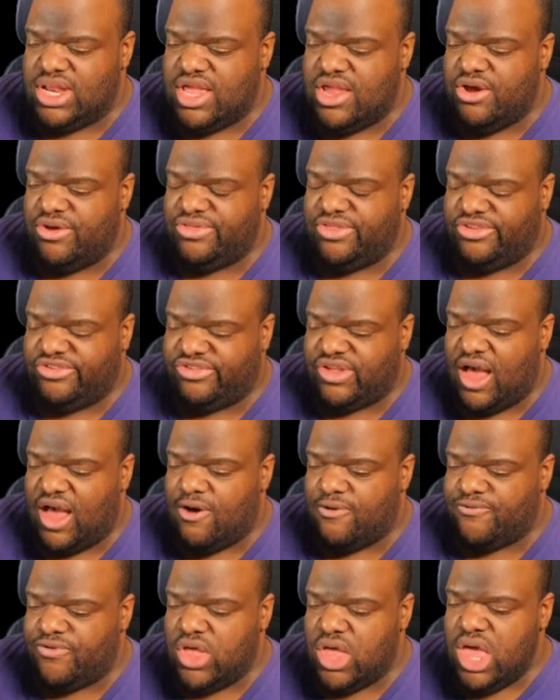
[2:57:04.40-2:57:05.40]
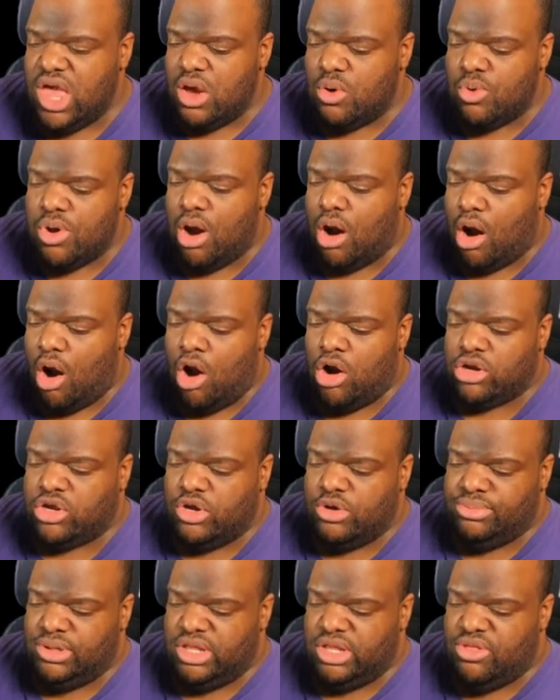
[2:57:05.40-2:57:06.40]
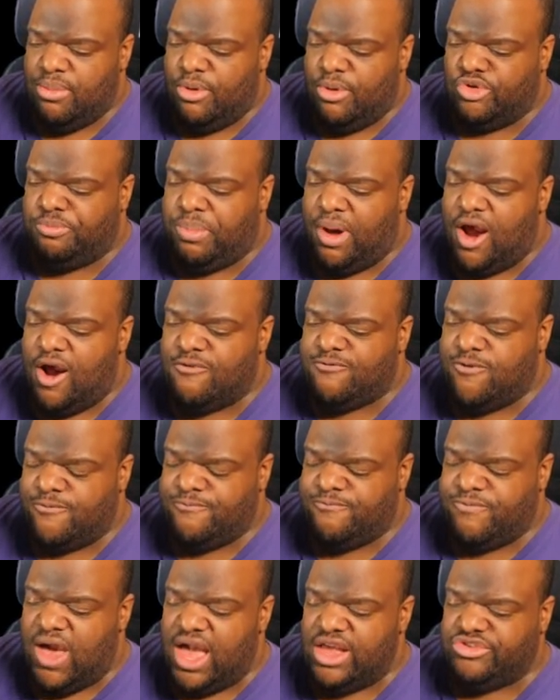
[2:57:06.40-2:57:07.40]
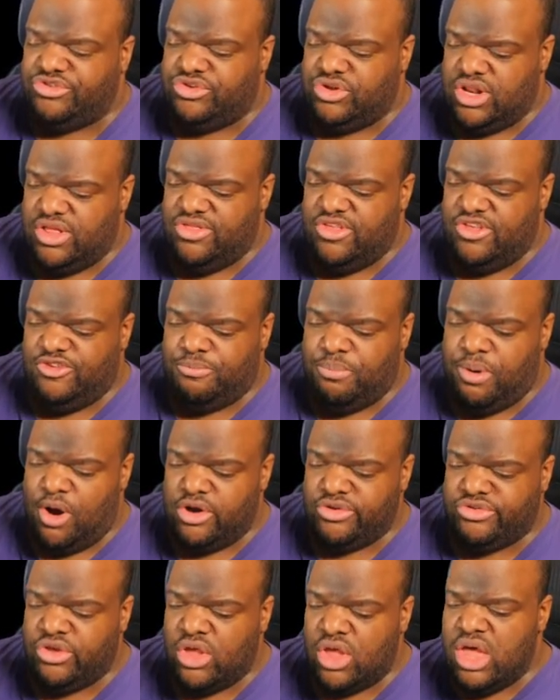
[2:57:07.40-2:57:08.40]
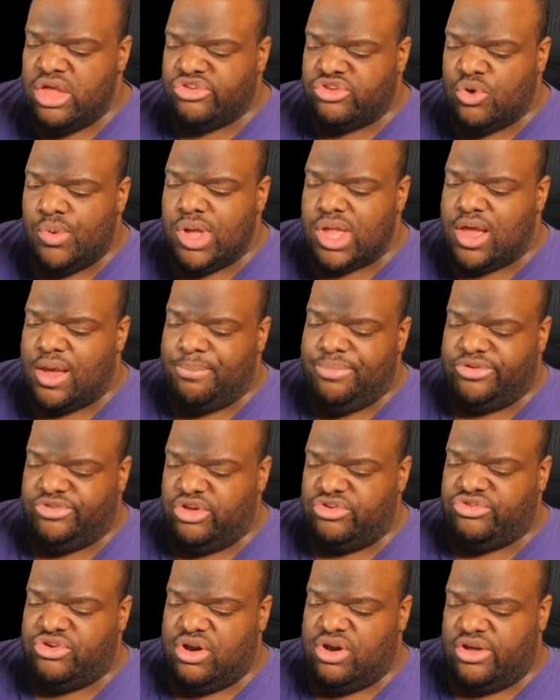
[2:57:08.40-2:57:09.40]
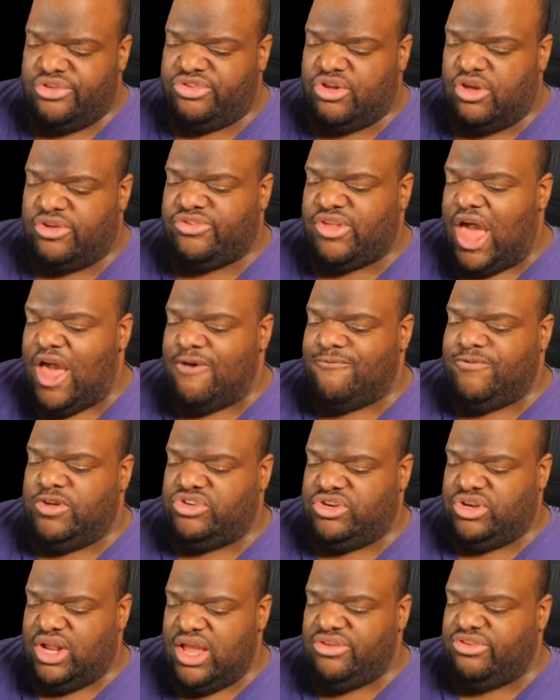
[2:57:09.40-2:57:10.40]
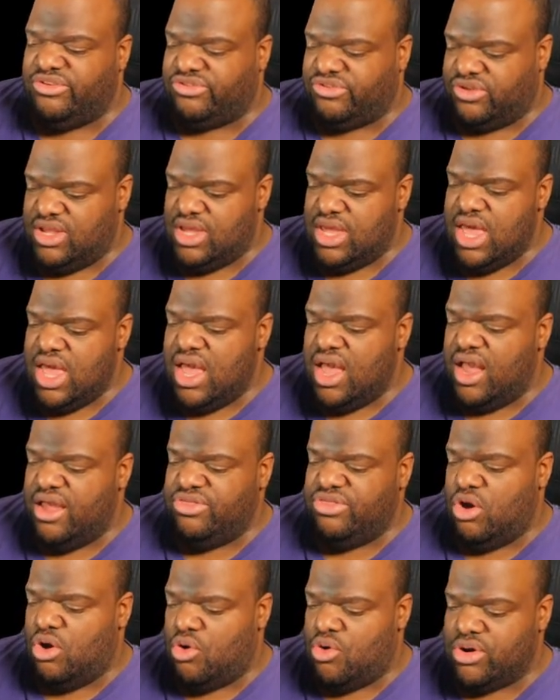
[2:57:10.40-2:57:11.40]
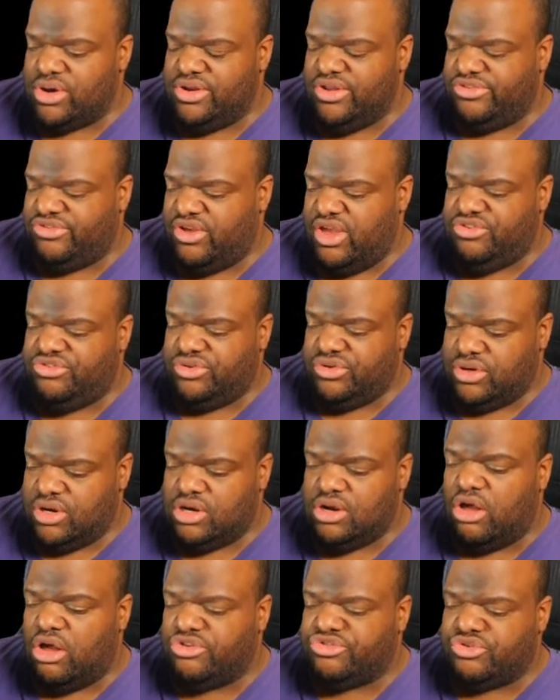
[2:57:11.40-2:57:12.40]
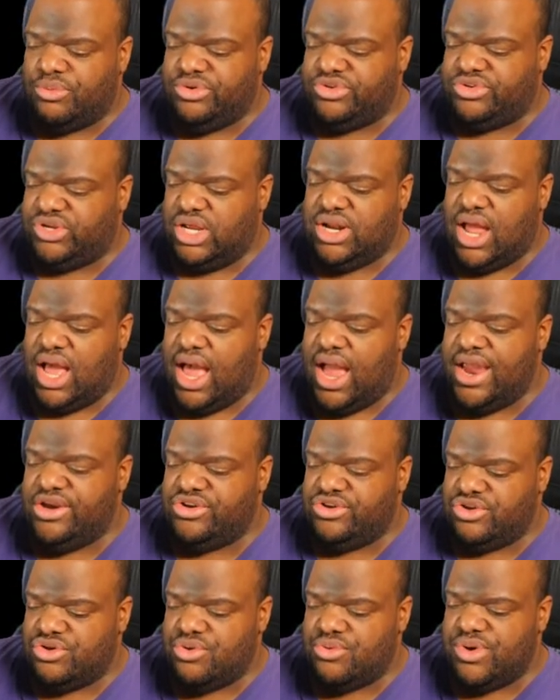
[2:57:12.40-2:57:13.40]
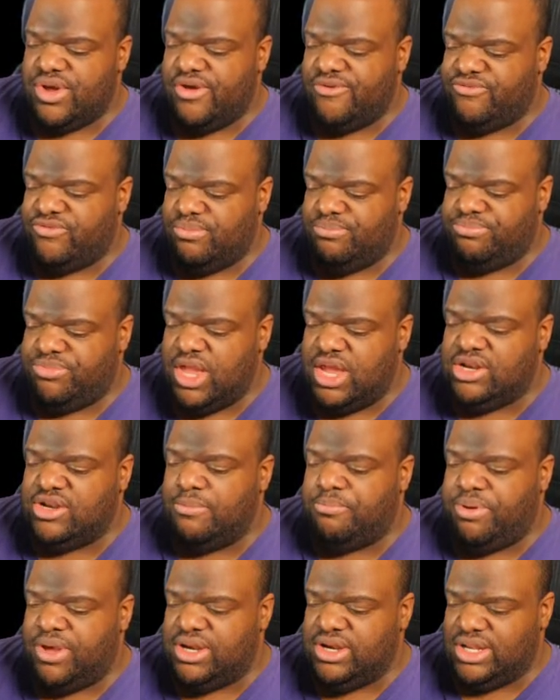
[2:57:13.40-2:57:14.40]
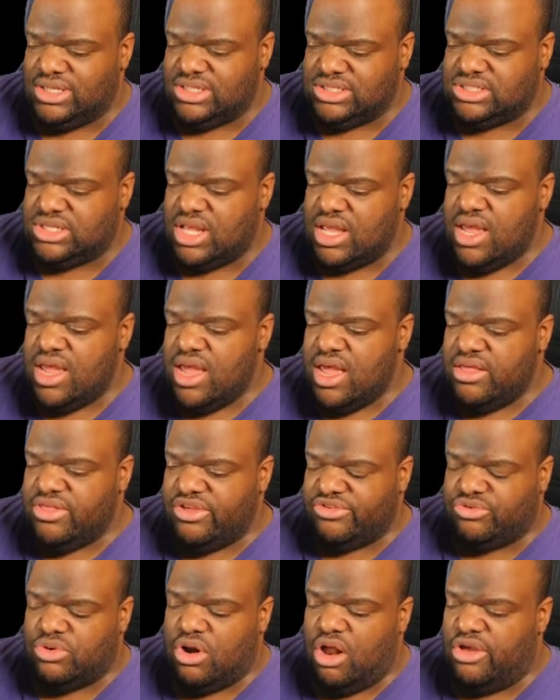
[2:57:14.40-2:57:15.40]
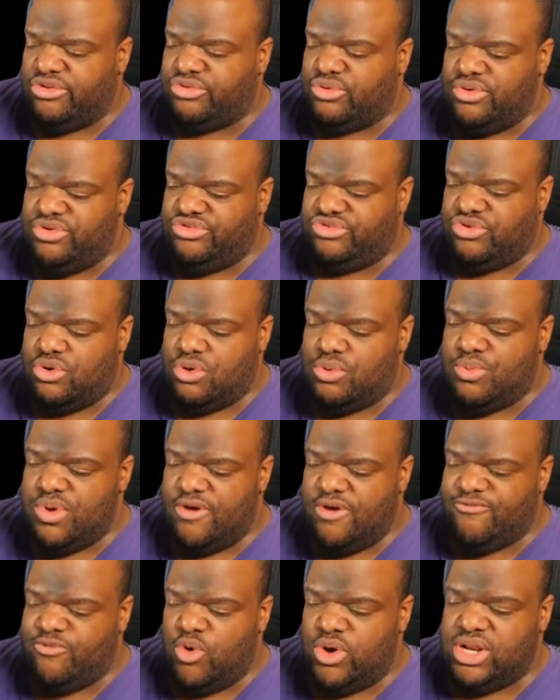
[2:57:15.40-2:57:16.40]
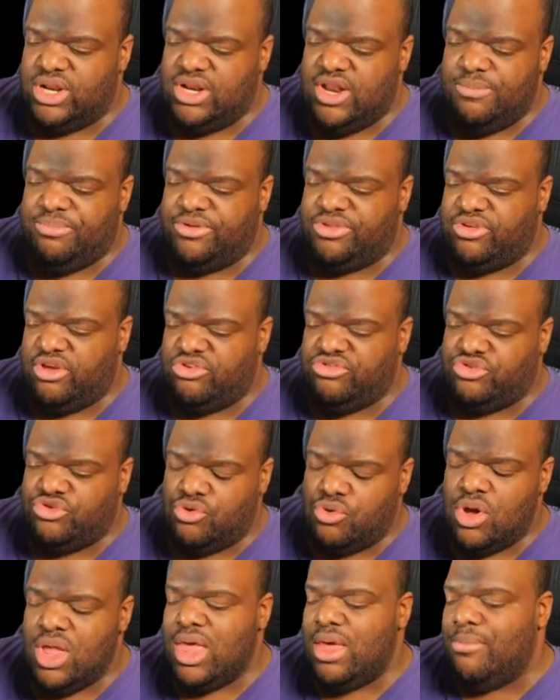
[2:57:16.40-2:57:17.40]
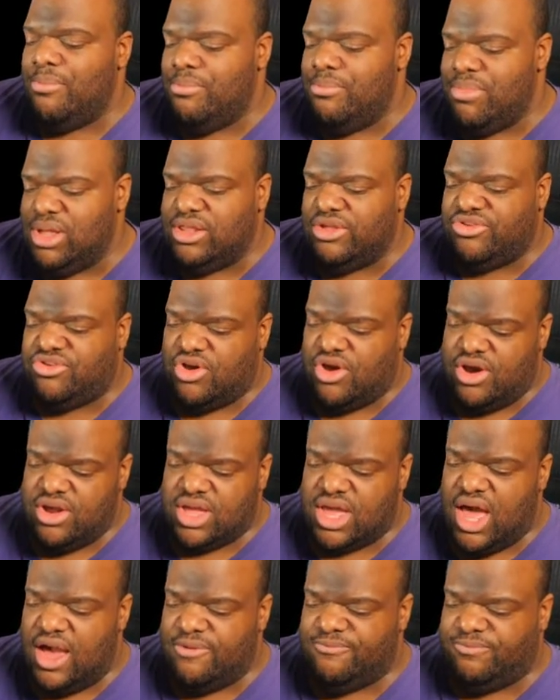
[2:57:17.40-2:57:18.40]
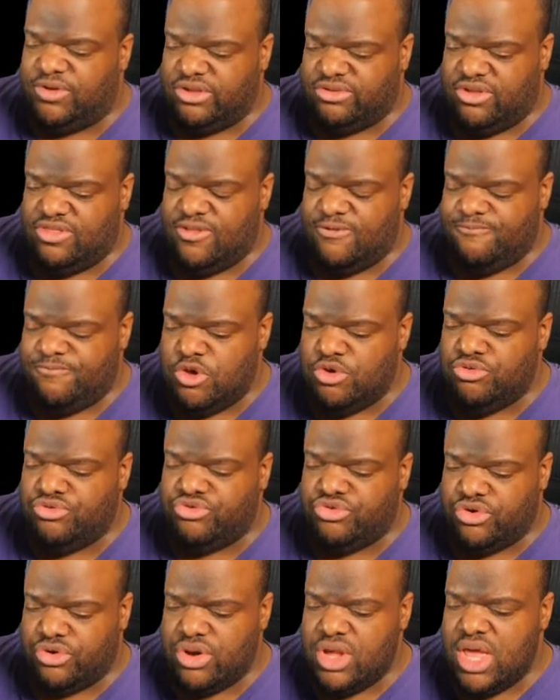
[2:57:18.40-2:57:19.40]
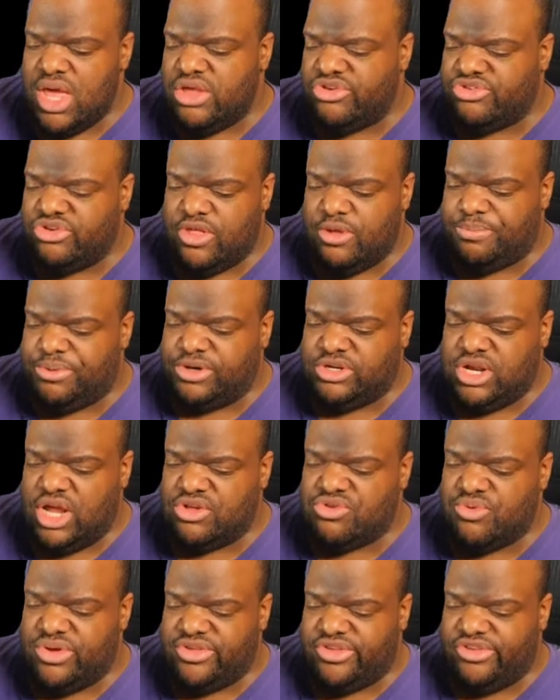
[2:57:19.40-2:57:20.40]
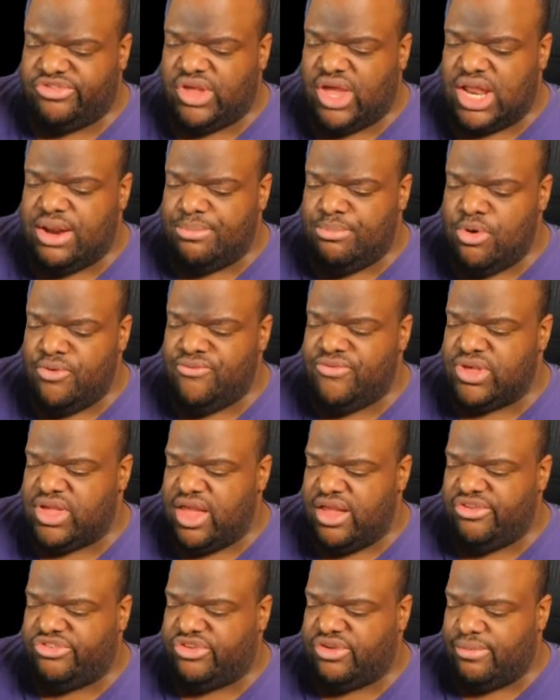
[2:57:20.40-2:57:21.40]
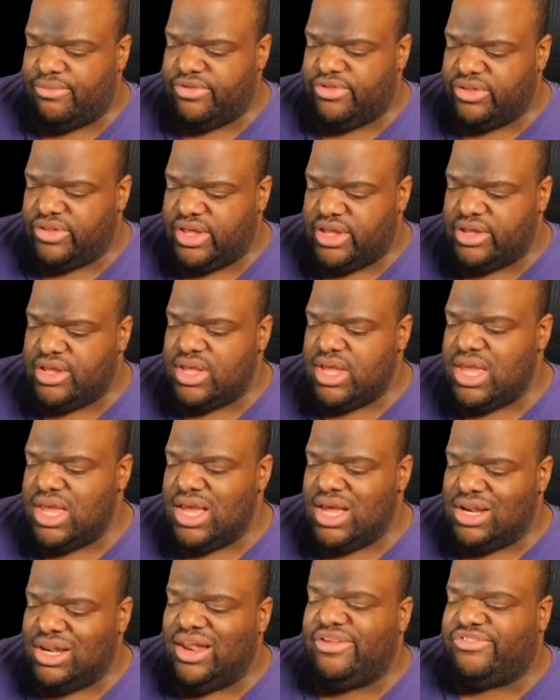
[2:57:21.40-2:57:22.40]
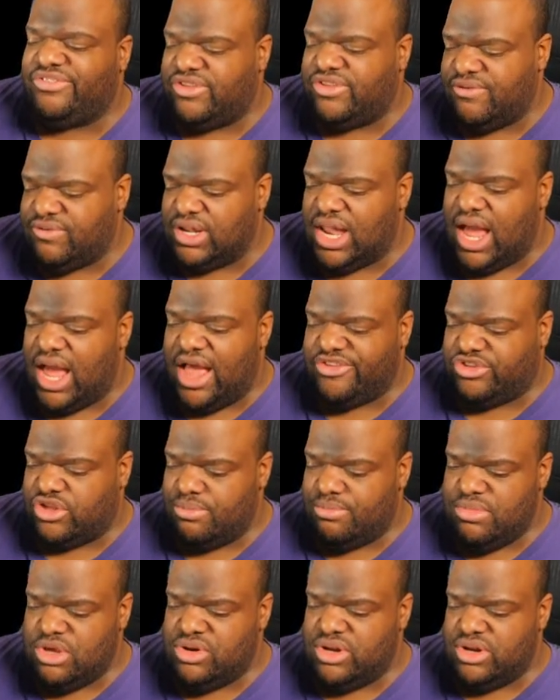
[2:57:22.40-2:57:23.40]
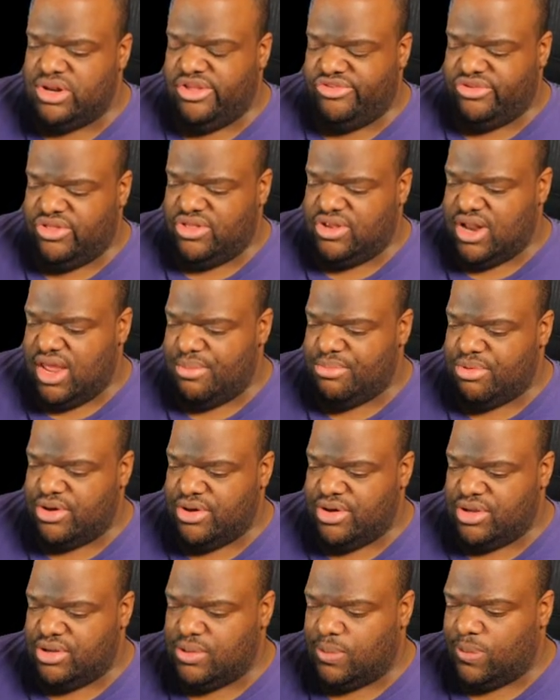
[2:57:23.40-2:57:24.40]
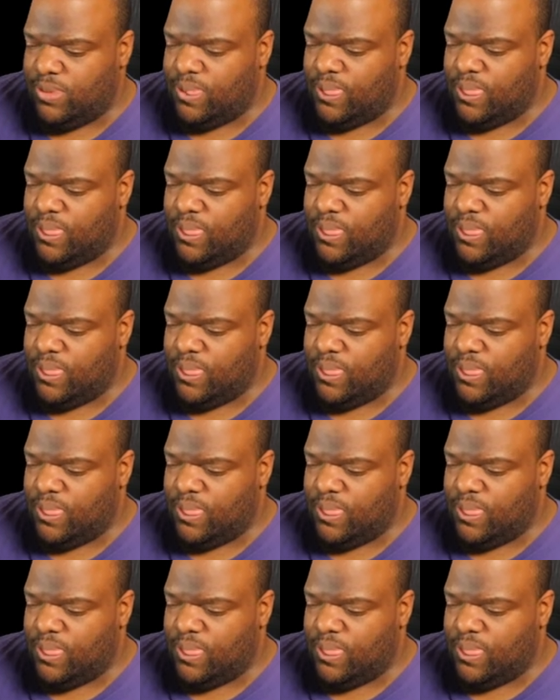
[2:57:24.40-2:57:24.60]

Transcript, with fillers: it here in the South. We are arguably the most powerful faction in these parts, so we can position ourselves advantageously in their organization and also retain a higher degree of independence. This would also ensure we avoid any potential military conflict in the future should the Protectorate decide to move against some of the less civilized communities in the neighborhood.